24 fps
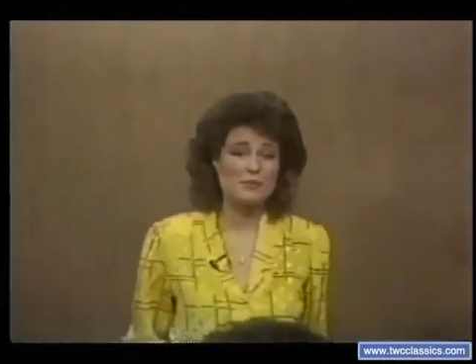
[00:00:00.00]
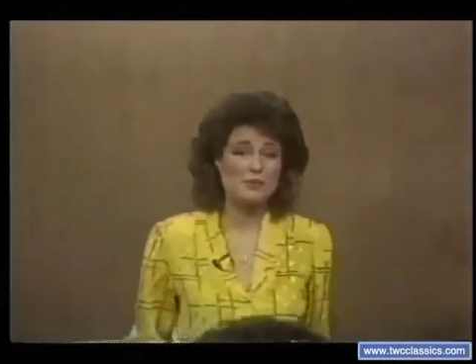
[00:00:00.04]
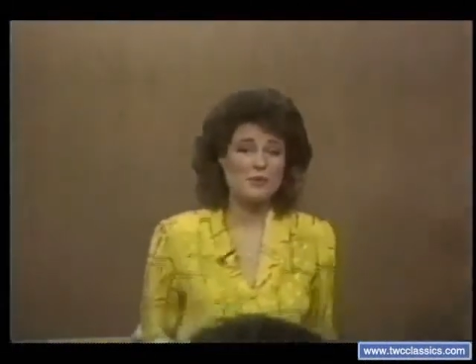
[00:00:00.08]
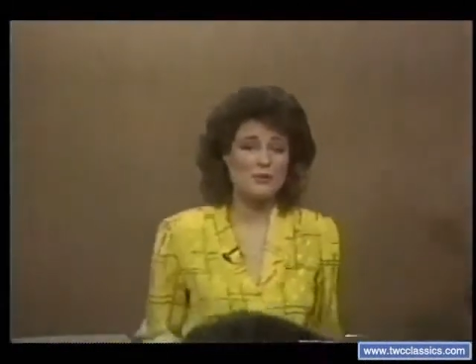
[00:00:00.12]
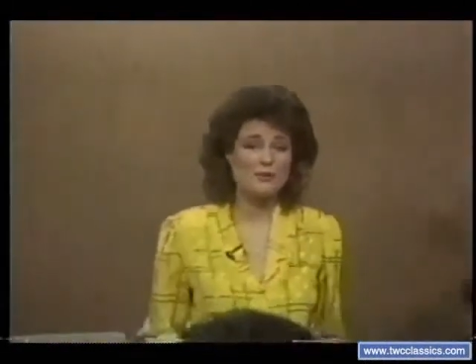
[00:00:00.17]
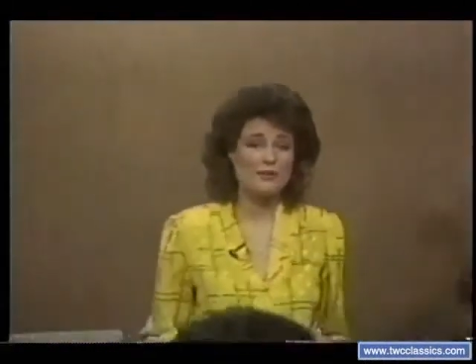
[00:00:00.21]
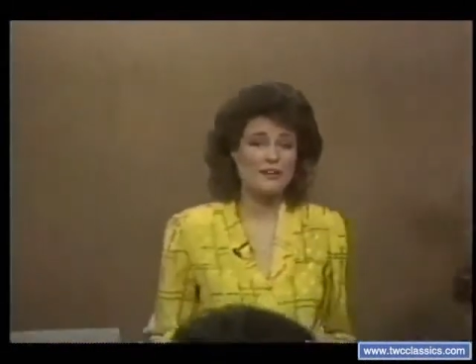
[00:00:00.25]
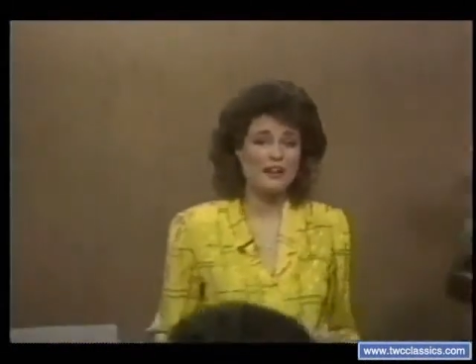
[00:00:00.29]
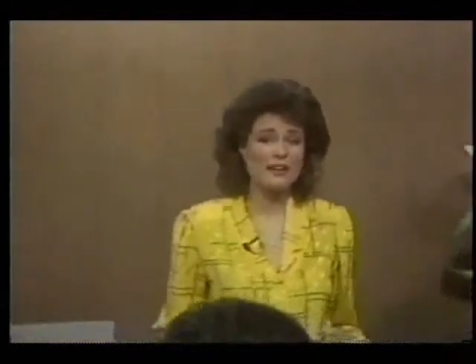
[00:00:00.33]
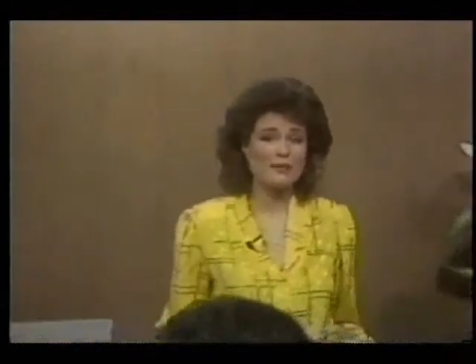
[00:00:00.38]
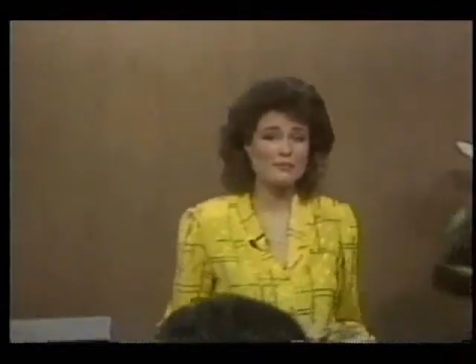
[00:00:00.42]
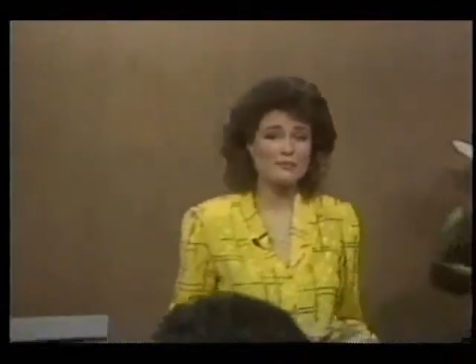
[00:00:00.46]

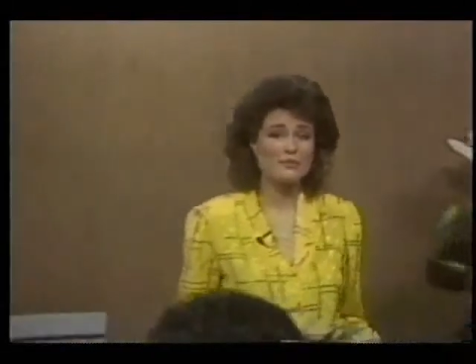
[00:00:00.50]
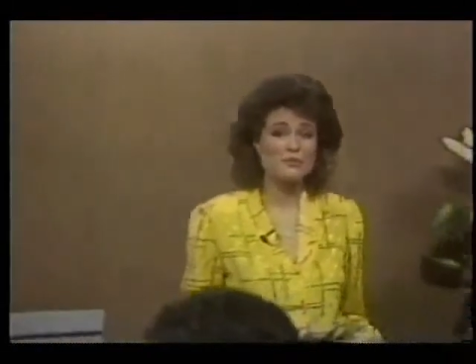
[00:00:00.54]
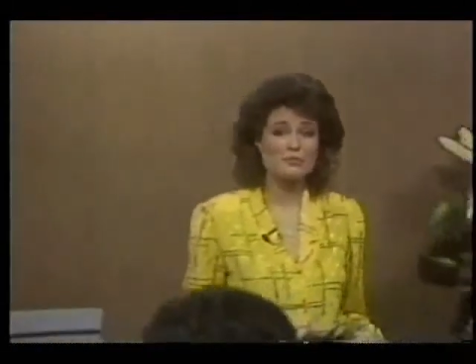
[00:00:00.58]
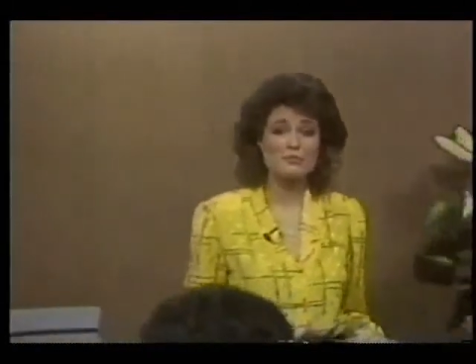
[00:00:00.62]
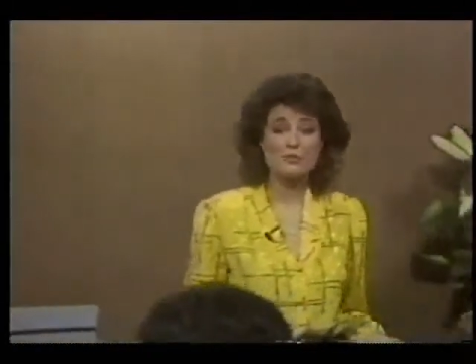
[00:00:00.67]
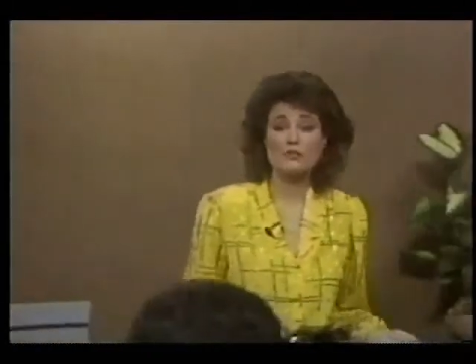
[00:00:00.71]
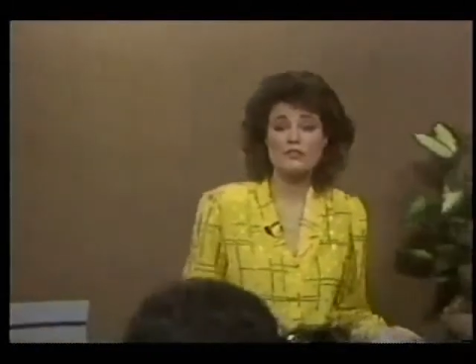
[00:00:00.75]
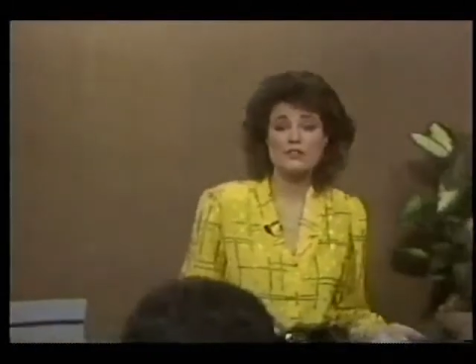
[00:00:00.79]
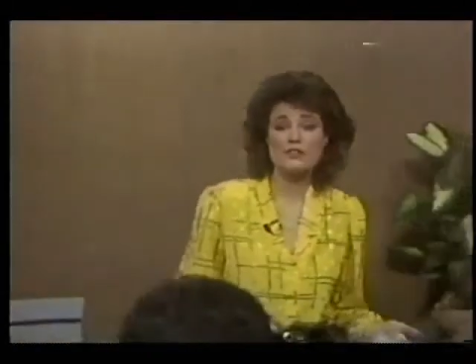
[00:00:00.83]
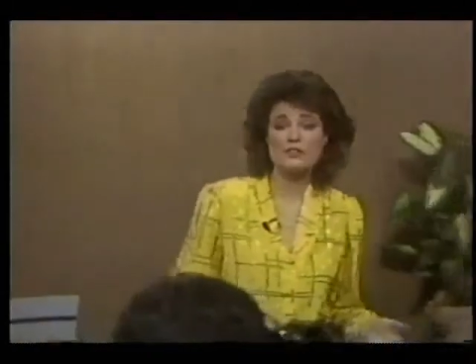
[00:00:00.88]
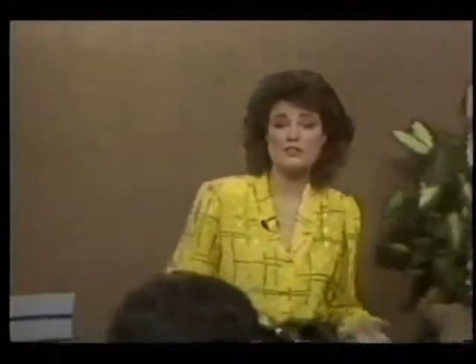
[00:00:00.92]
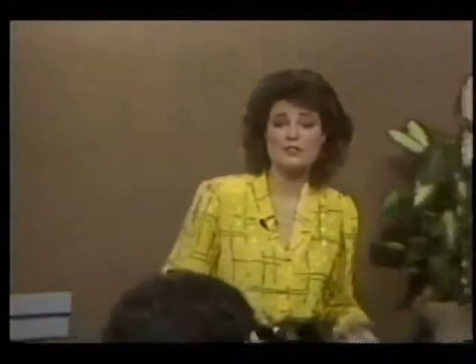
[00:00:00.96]
programs,
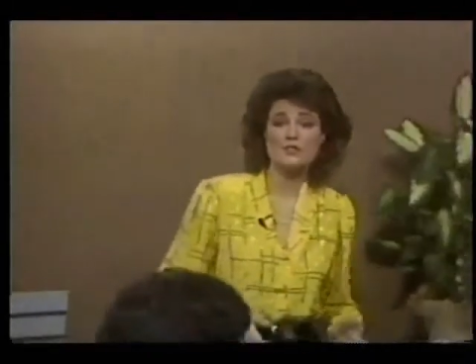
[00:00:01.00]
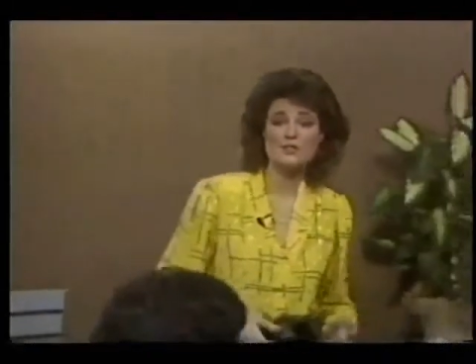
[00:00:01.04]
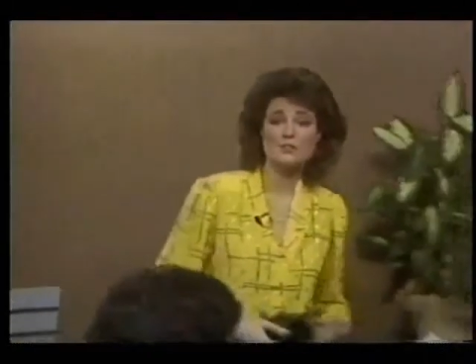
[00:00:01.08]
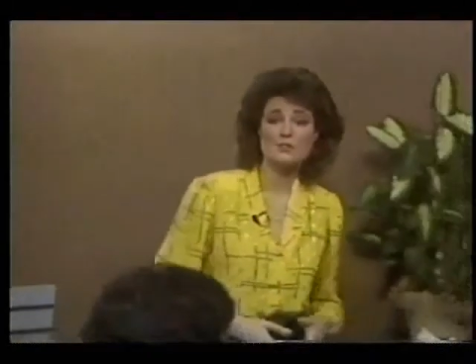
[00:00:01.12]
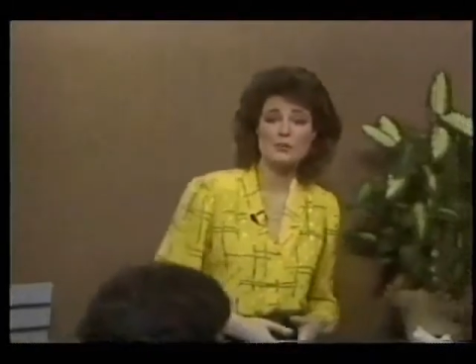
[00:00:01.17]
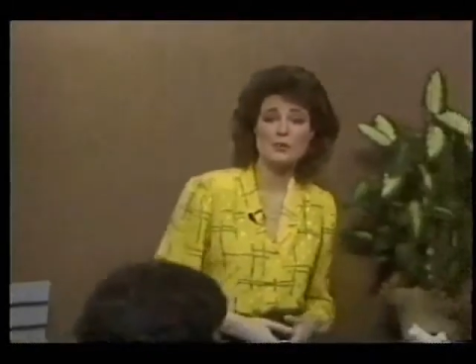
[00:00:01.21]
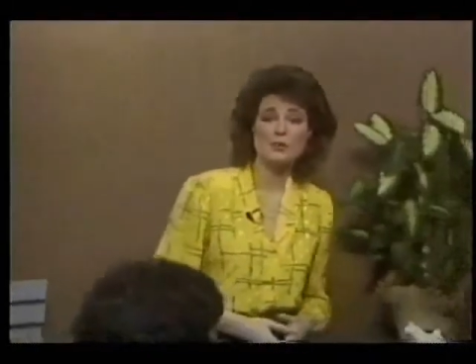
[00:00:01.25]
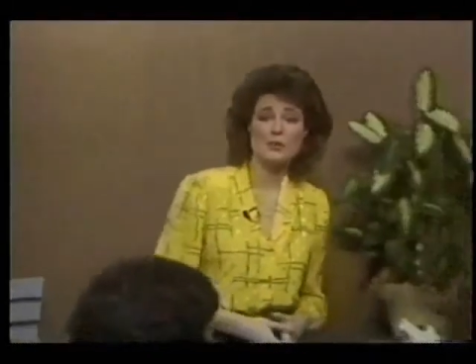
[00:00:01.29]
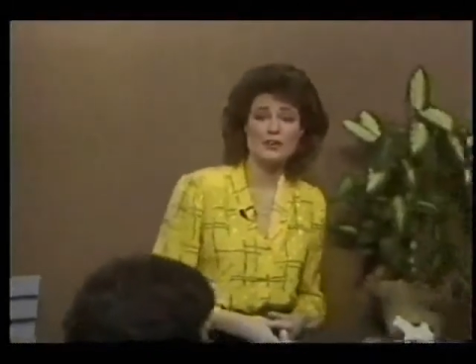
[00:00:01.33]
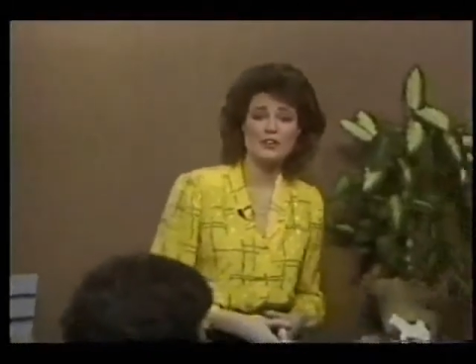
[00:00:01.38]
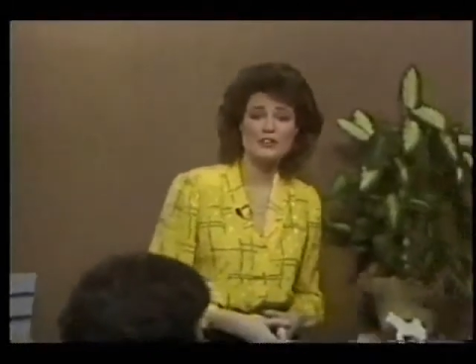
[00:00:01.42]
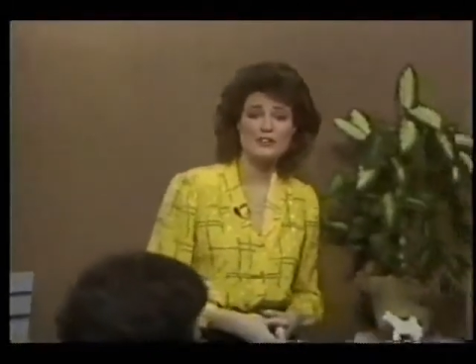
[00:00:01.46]
movies, and
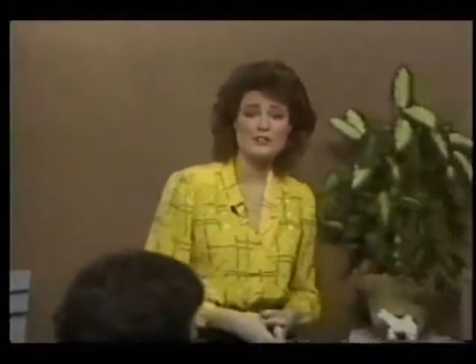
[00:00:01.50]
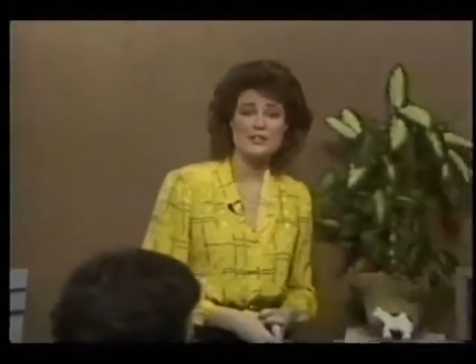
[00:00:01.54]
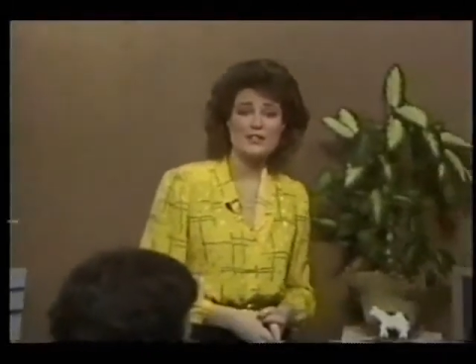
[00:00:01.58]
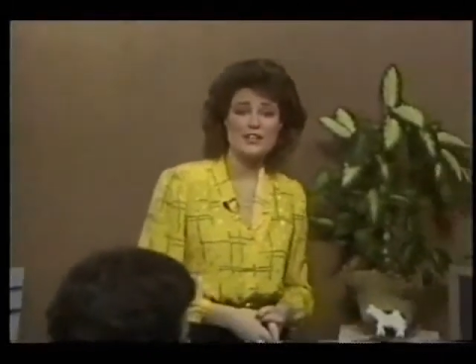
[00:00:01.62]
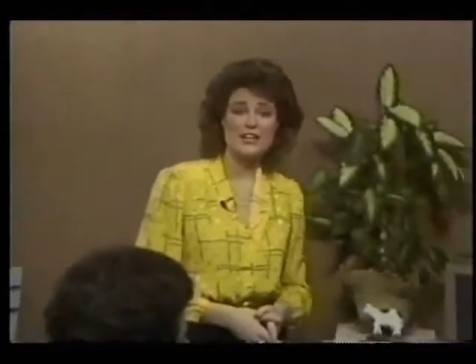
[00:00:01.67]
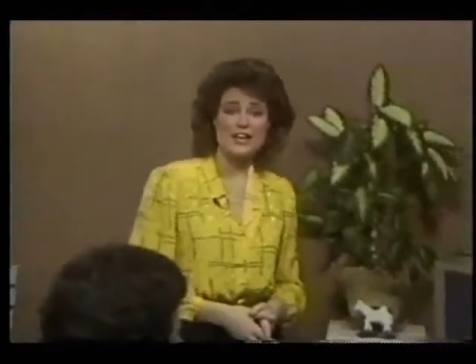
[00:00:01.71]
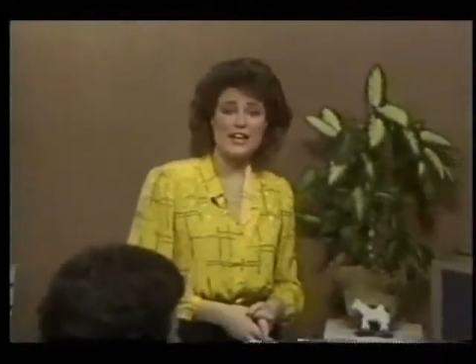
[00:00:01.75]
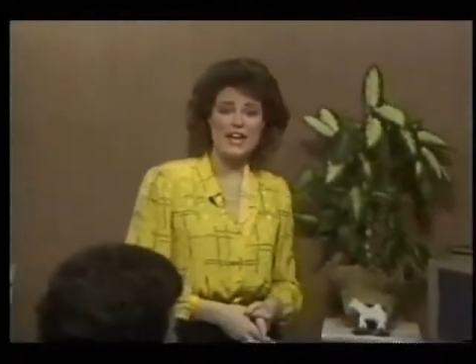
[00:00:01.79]
sports.